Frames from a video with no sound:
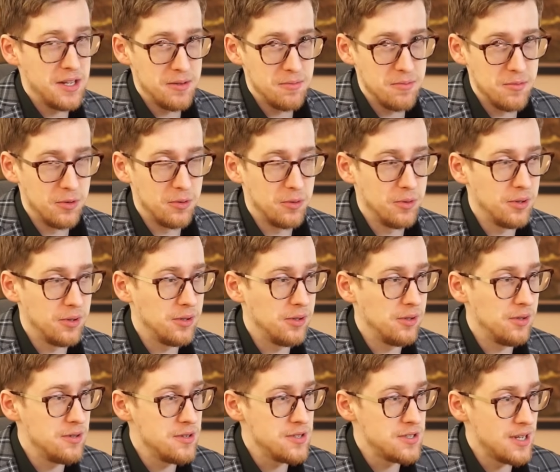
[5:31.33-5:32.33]
more
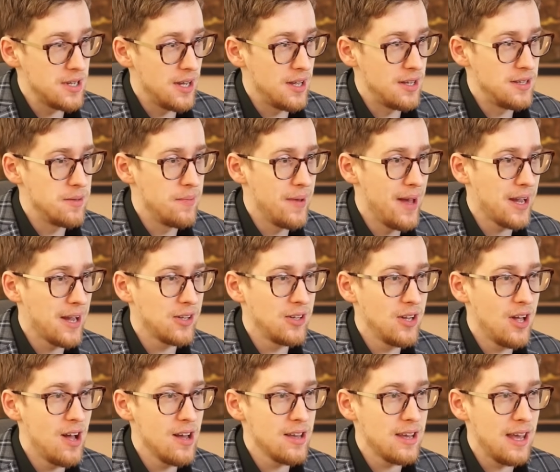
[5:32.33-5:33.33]
orders and the
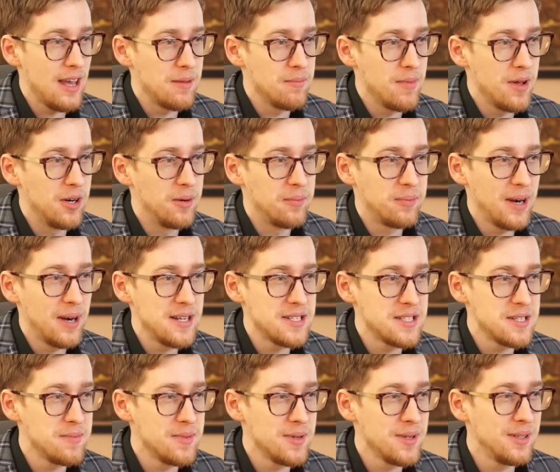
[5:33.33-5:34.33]
backlog, and better price
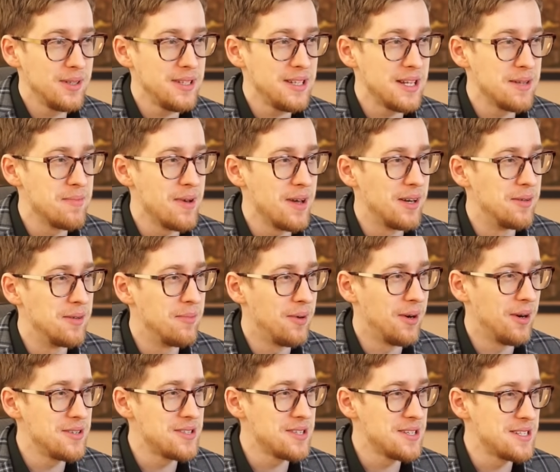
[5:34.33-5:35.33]
stability and better
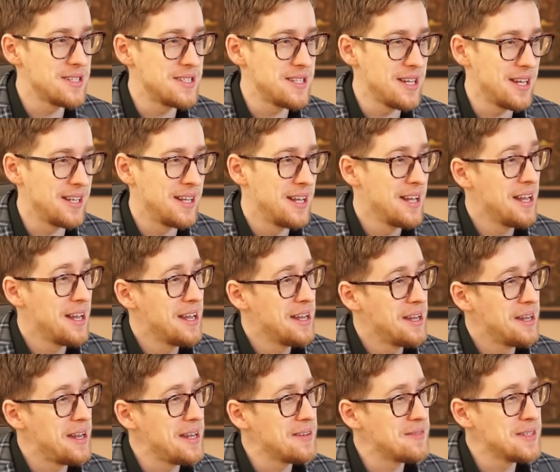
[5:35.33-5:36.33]
margins and
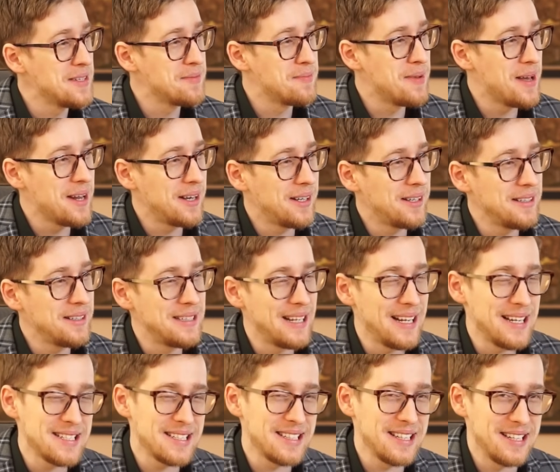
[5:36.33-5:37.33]
even better
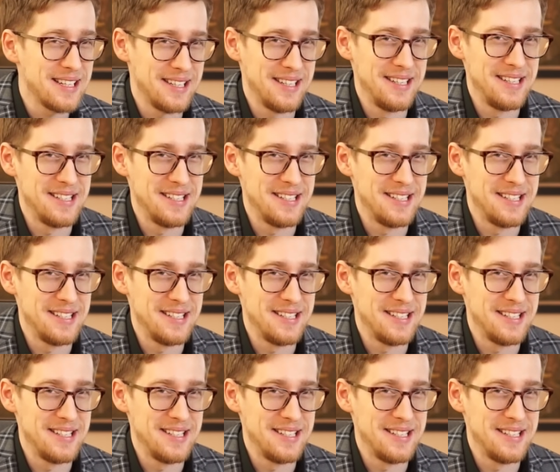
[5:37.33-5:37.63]
Tesla, he